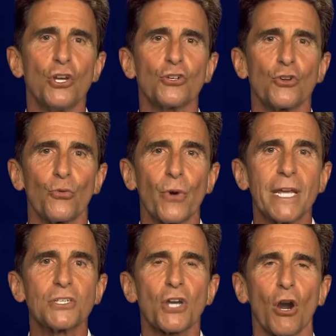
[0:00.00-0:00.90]
to
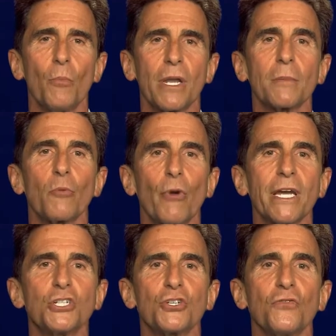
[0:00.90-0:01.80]
raise our minimum
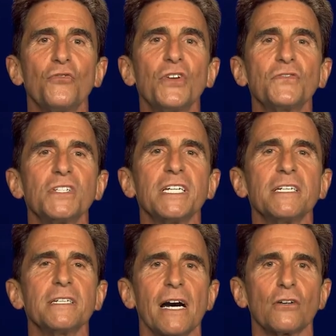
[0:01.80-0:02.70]
wage to
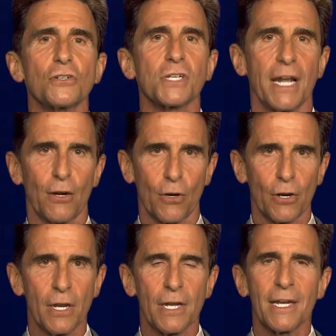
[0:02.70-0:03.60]
$15 an
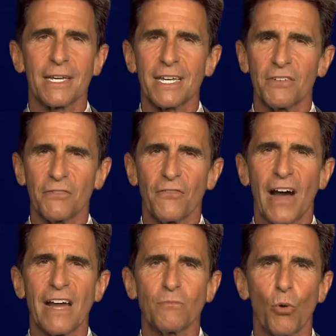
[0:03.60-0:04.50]
hour, giving
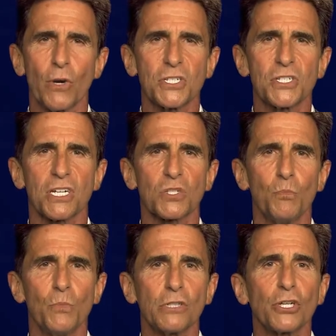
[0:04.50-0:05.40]
5.6
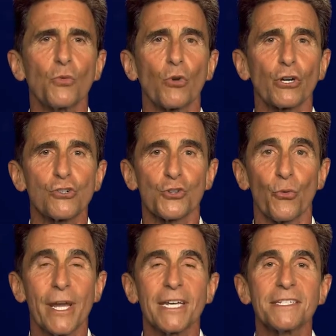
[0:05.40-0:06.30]
million workers a
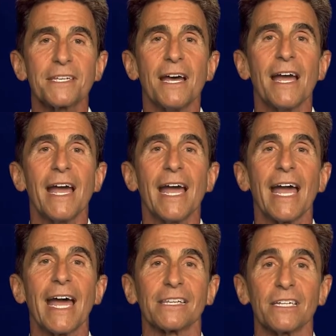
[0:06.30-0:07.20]
raise
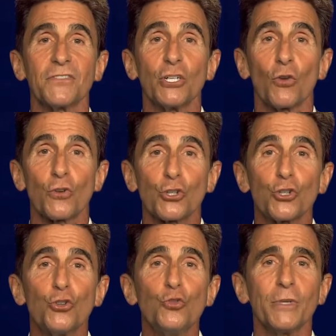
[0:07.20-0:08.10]
and lifting over
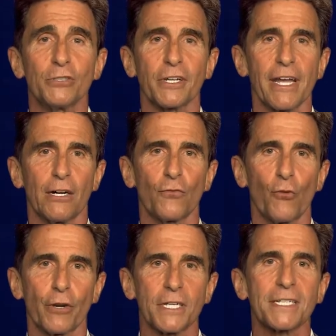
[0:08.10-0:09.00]
2 million
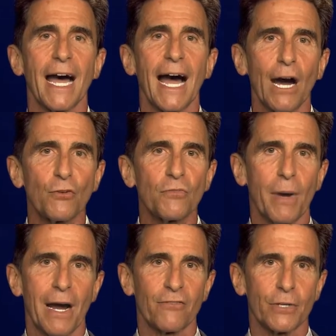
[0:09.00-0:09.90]
Californians out of
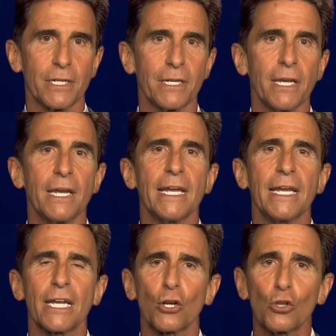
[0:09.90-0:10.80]
poverty,
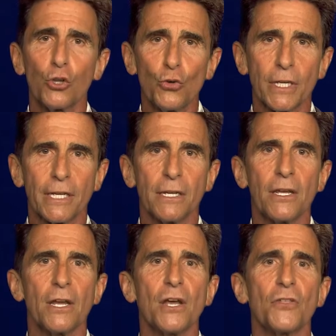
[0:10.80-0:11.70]
including
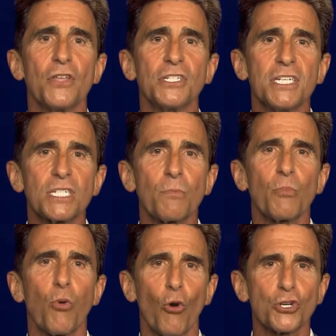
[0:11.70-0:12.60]
the
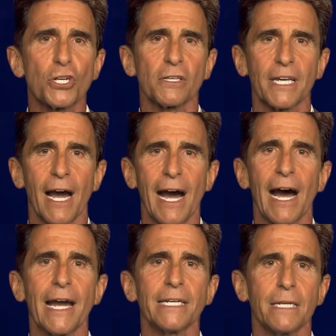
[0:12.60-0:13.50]
disproportionately
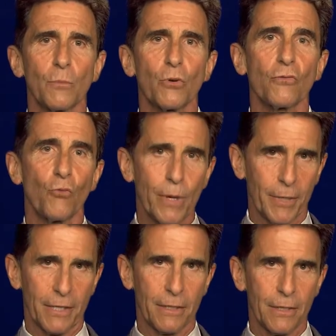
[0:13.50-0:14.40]
high number of
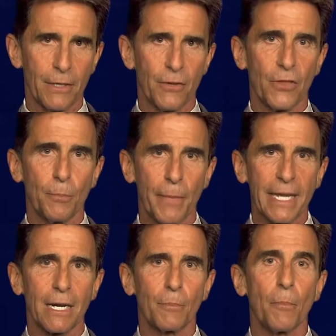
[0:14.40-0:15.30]
women that
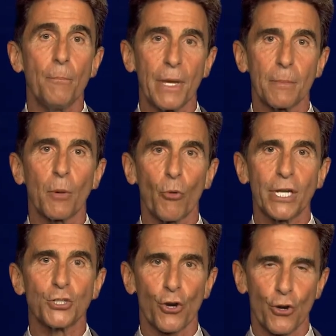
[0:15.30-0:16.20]
make up minimum
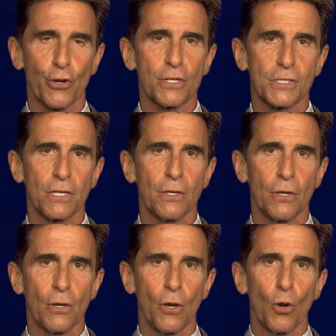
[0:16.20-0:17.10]
wage earners.
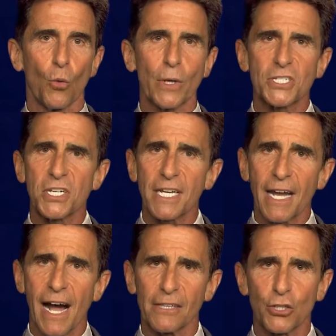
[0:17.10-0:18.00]
When City
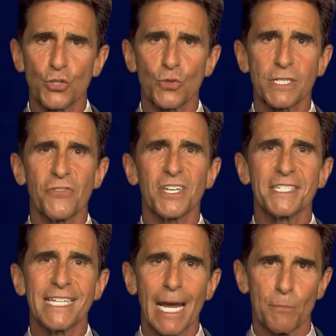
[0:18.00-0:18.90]
College was in the
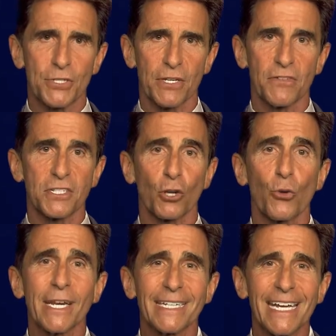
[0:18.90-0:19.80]
depths of its
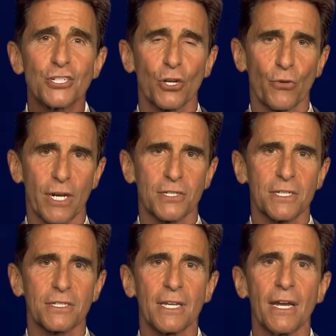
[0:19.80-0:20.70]
accreditation
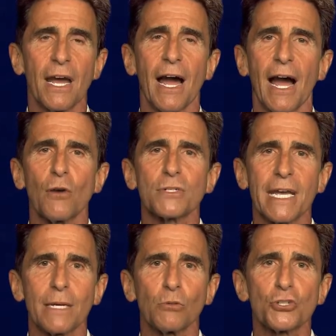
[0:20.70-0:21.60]
crisis, I was
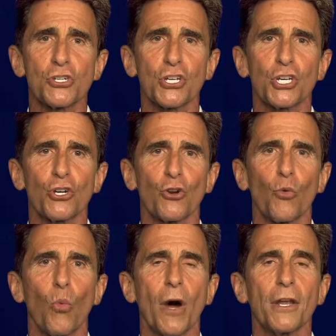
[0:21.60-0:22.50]
able to
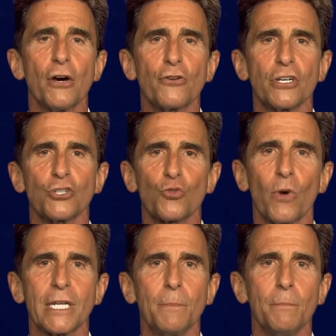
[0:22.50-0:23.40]
secure
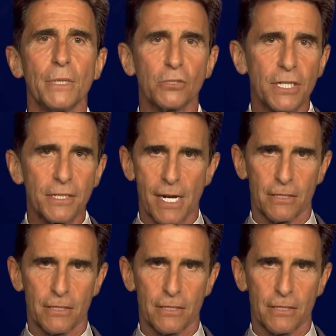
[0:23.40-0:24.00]
$120 million